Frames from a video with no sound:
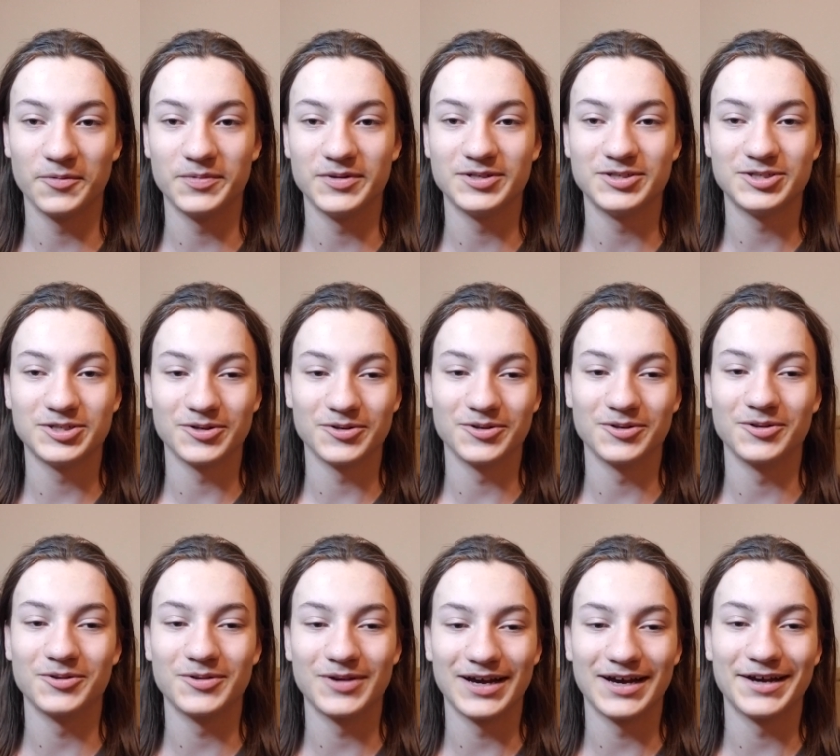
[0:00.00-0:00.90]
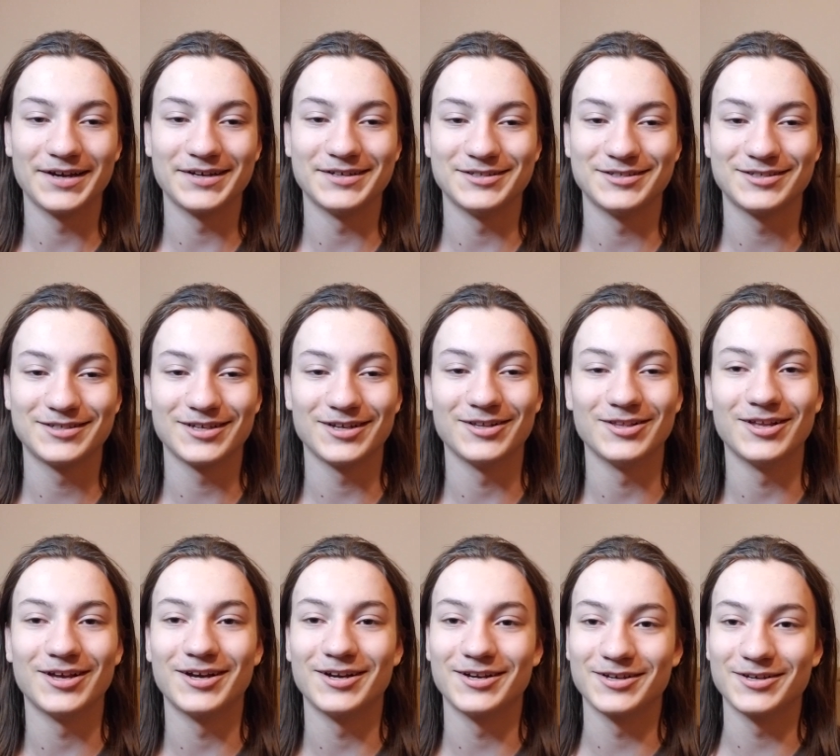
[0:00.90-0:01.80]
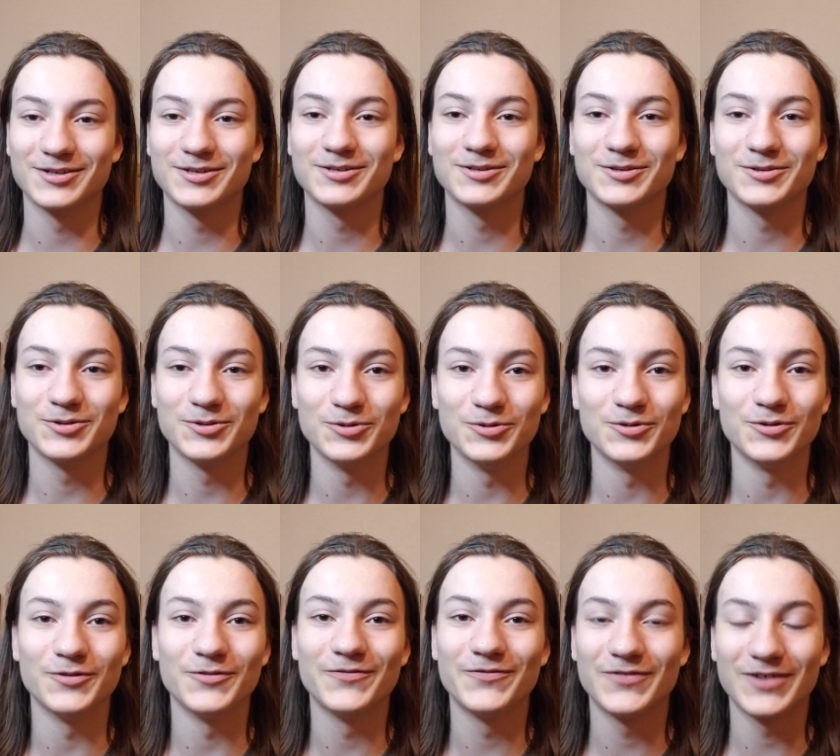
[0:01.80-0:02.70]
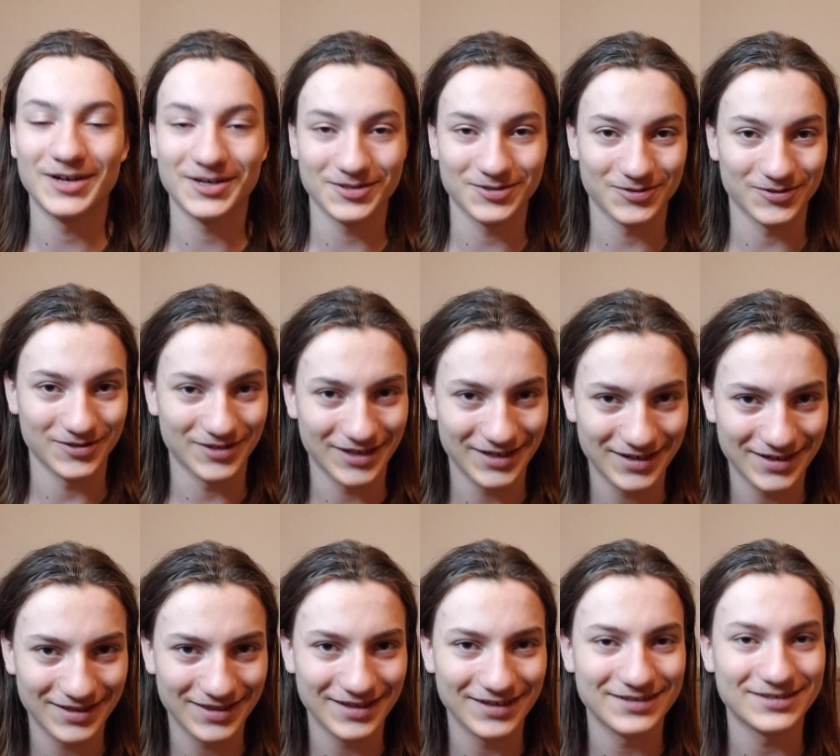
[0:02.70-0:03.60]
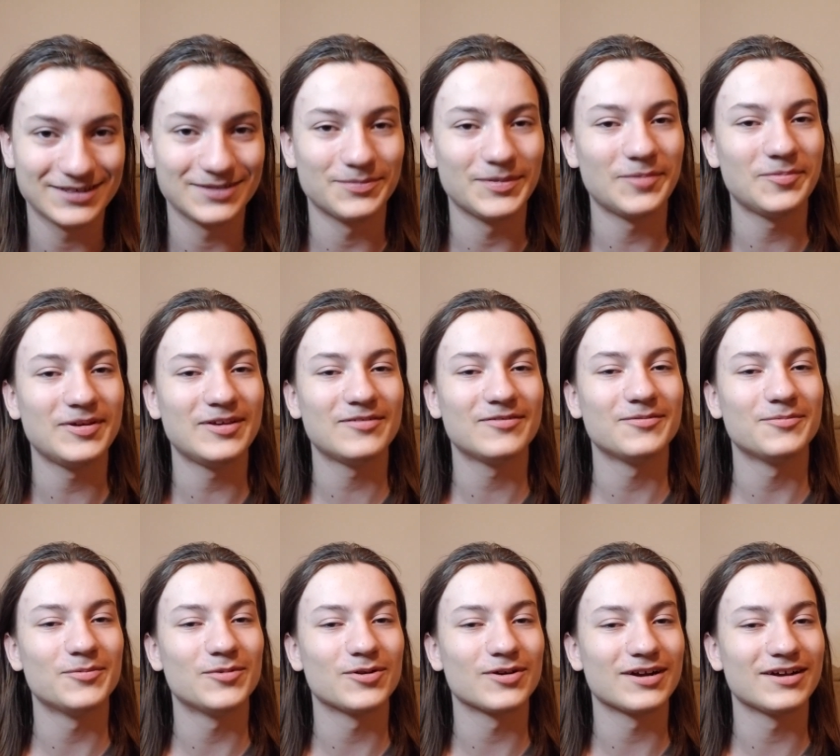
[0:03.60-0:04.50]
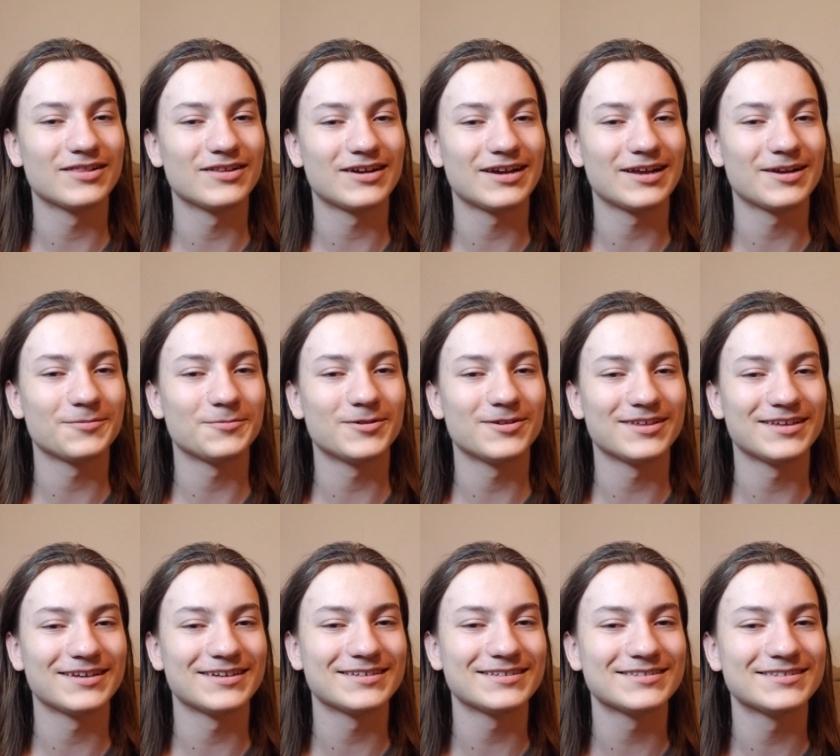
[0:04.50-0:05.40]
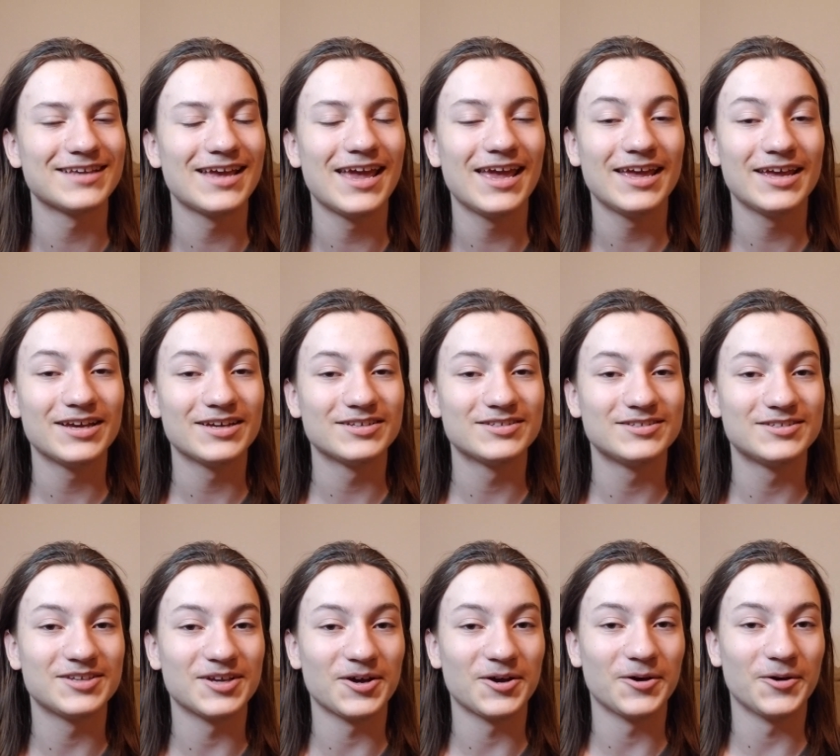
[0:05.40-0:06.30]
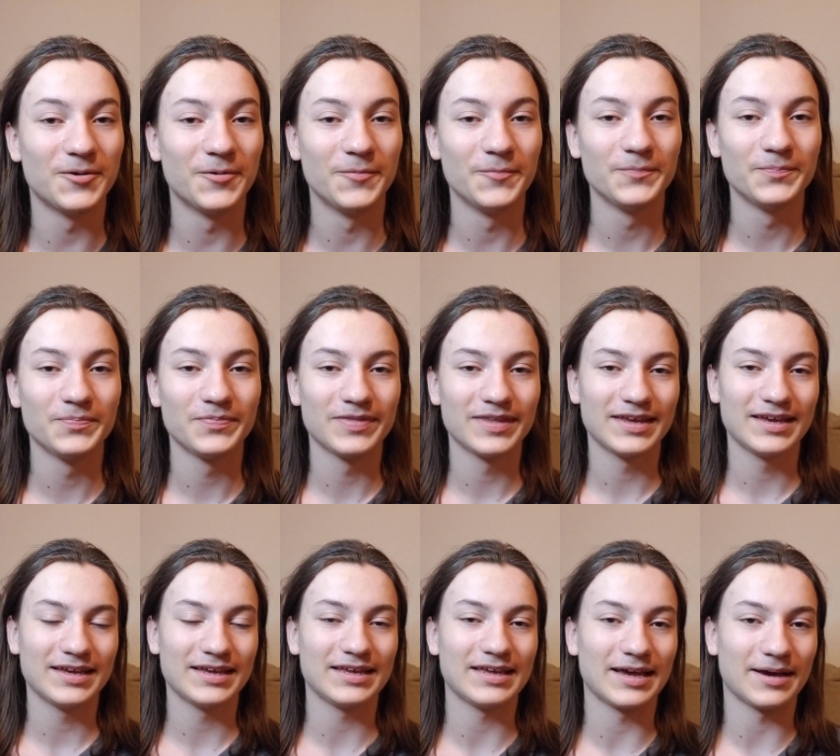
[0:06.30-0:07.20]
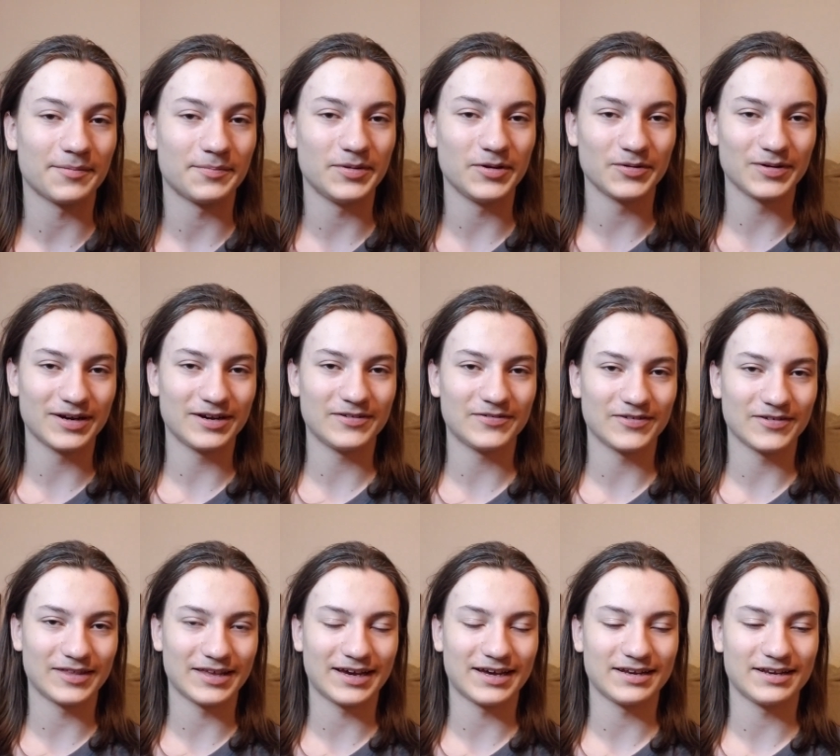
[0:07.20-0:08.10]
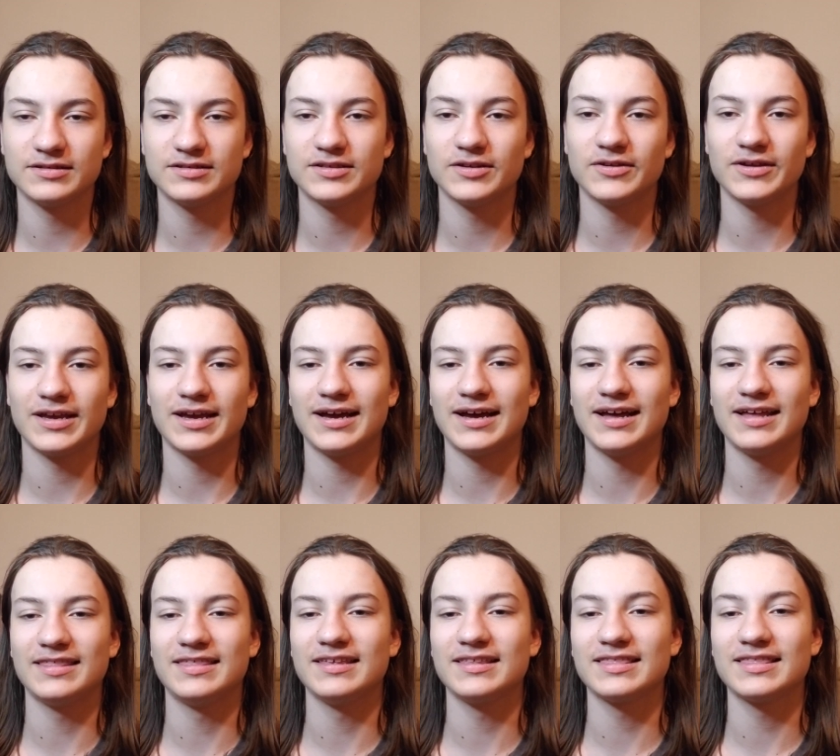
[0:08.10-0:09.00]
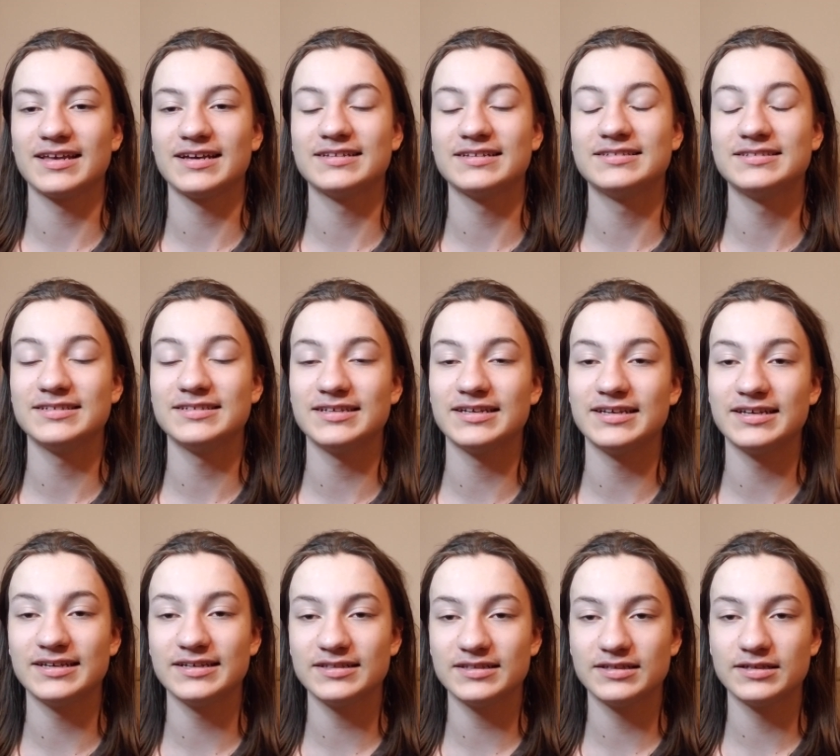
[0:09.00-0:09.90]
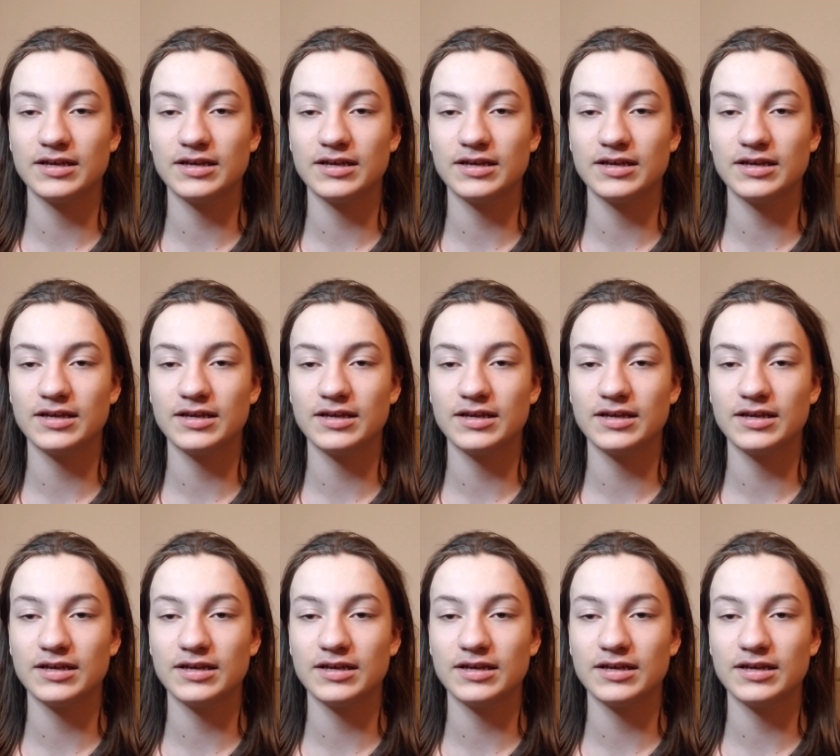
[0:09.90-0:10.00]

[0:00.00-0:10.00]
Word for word: be showing you guys a lot of cool fox related things and maybe even more other animal things. So yeah, be ready for that. So yeah, I think that's it